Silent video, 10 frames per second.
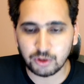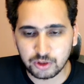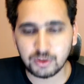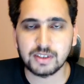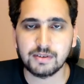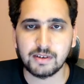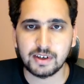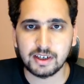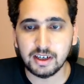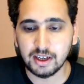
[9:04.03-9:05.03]
also as
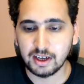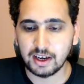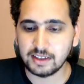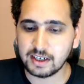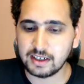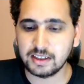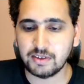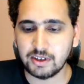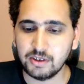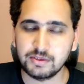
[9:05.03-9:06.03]
500 and setting
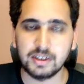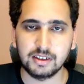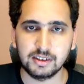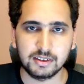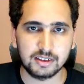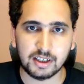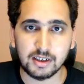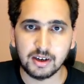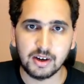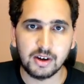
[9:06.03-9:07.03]
the value of Z, right?
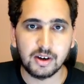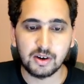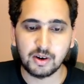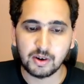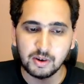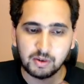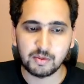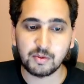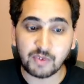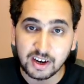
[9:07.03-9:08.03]

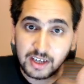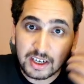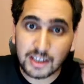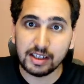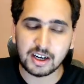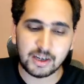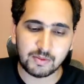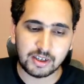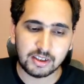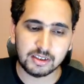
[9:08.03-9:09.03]
Finally, right,
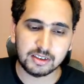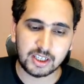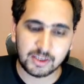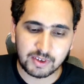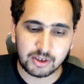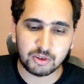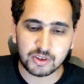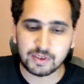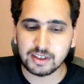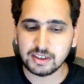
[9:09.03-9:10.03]
when the T1
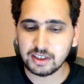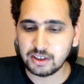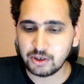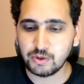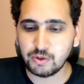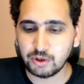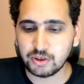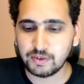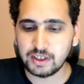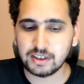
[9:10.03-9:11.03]
also finishes and T2
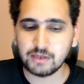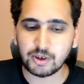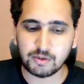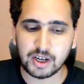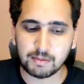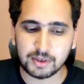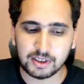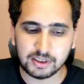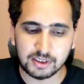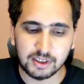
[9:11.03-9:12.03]
also finishes, what would
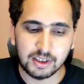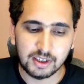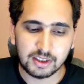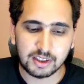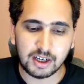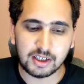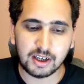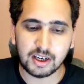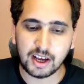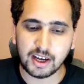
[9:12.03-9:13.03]
happen is that
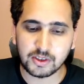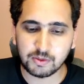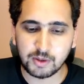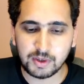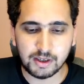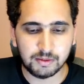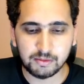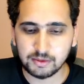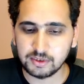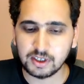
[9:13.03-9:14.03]
our X would be
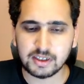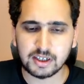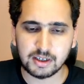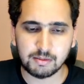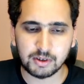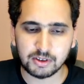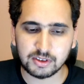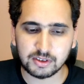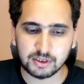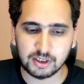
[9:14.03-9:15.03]
600
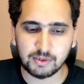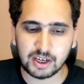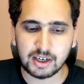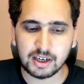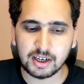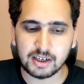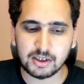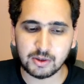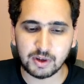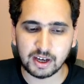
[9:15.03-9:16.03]
because we are adding
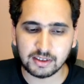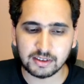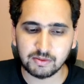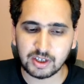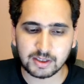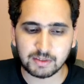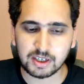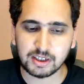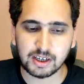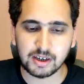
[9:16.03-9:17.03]
100 to X, we are
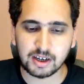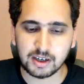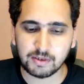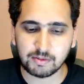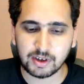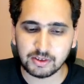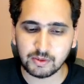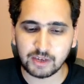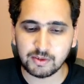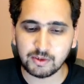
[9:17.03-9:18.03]
subtracting 100 from Y,
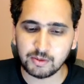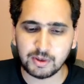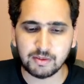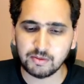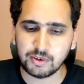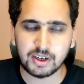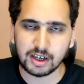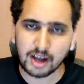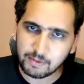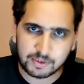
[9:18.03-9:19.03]
so Y would be
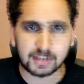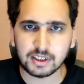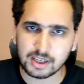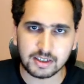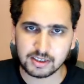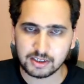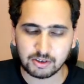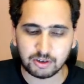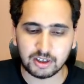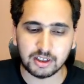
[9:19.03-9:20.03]
400 after the
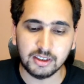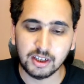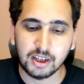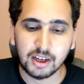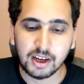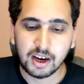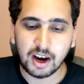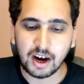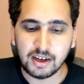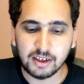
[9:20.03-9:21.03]
transactions are all done,
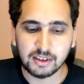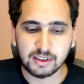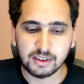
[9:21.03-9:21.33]
and